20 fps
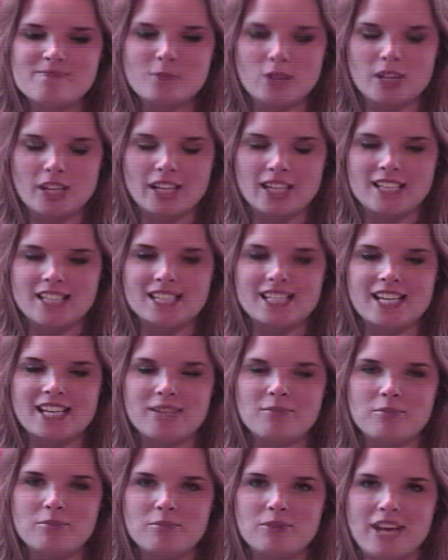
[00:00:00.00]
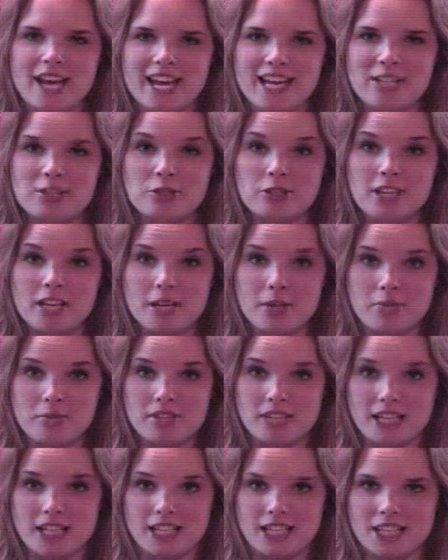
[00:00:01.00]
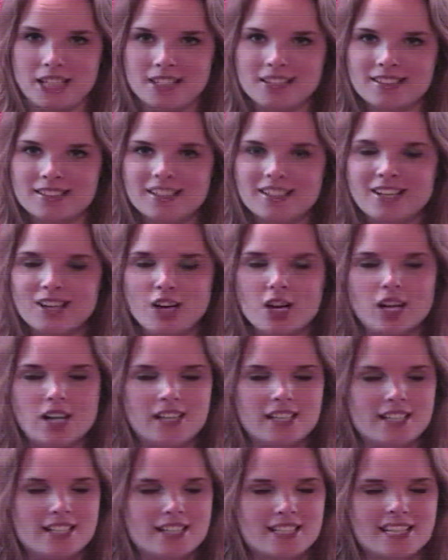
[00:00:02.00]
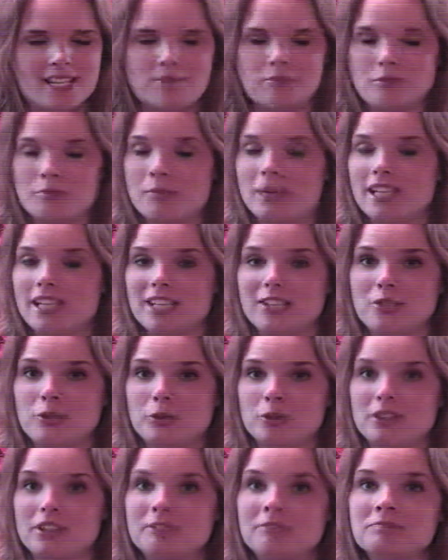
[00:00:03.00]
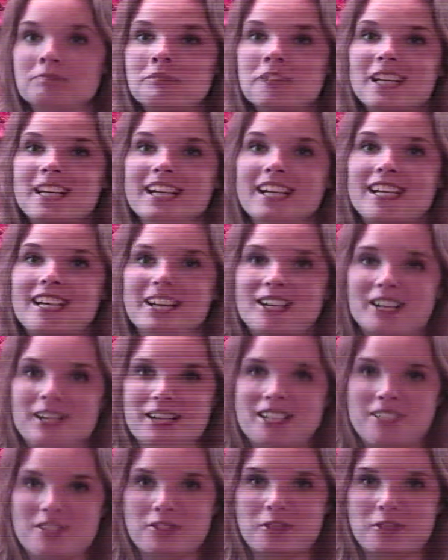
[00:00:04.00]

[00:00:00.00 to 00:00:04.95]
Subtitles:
Like I said, the hands on the hip thing, I slammed many a door. I